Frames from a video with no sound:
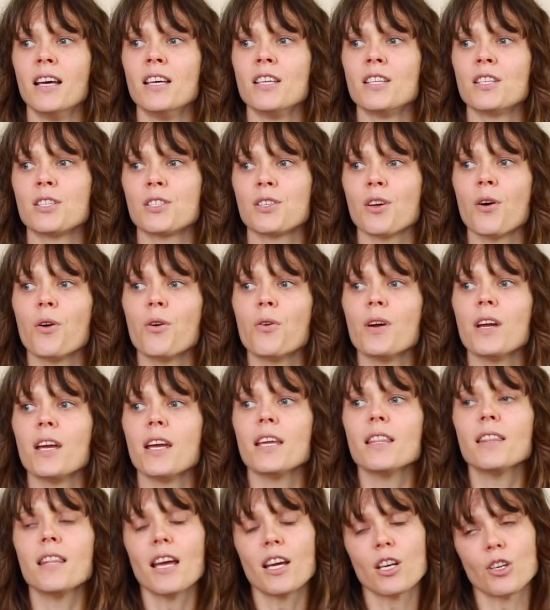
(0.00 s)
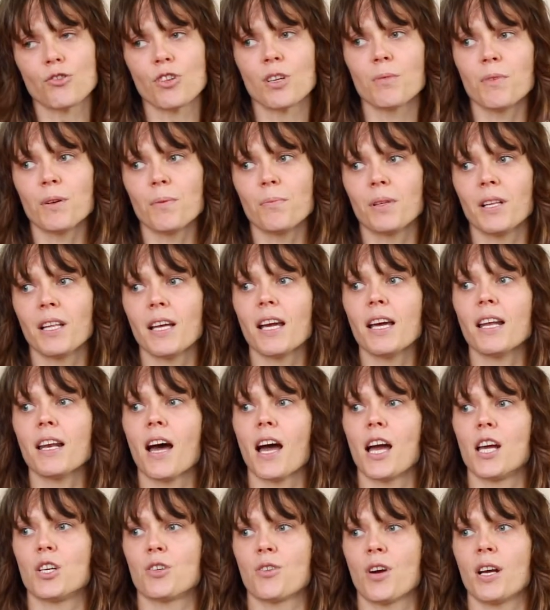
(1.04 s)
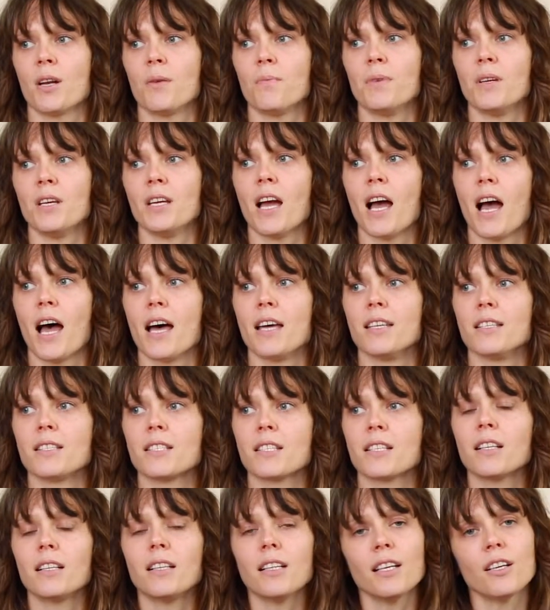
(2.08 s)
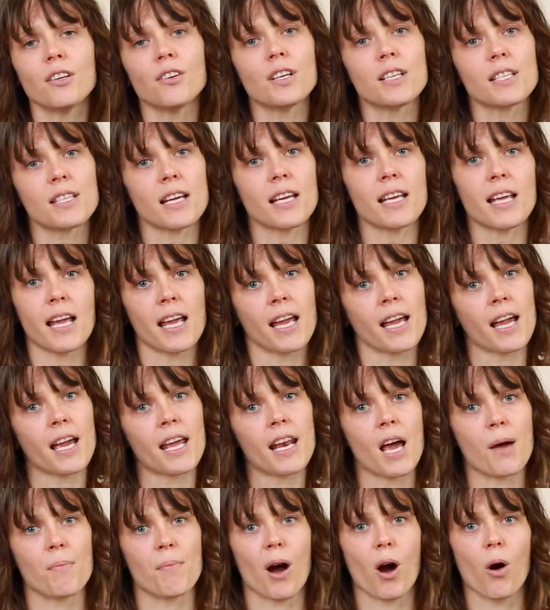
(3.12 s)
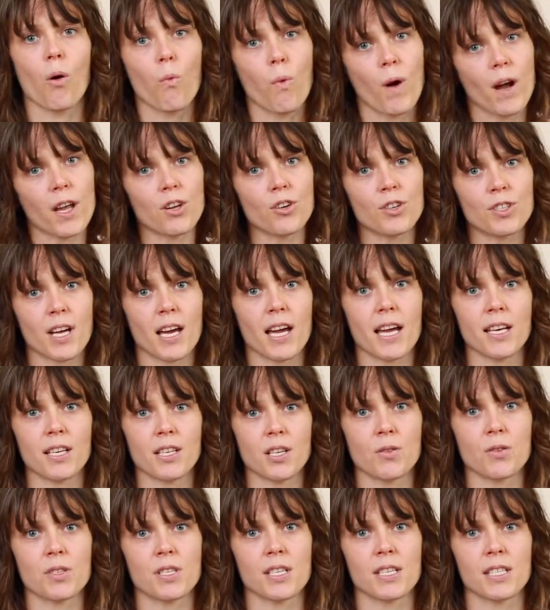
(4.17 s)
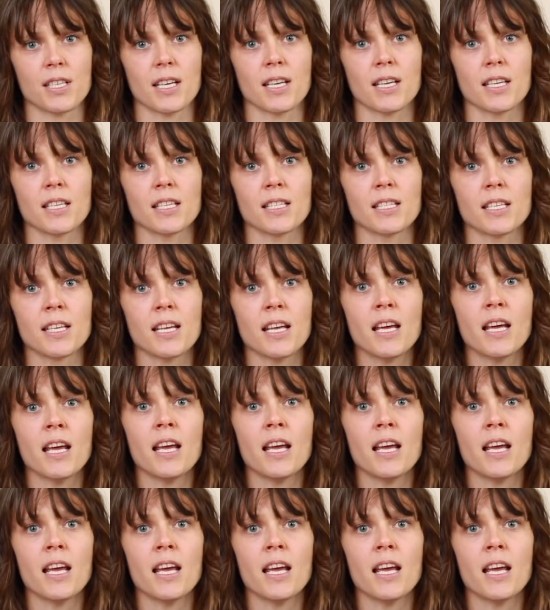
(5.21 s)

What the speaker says: So in that treatment plan, I try to be as clear as I can about what your diagnosis is,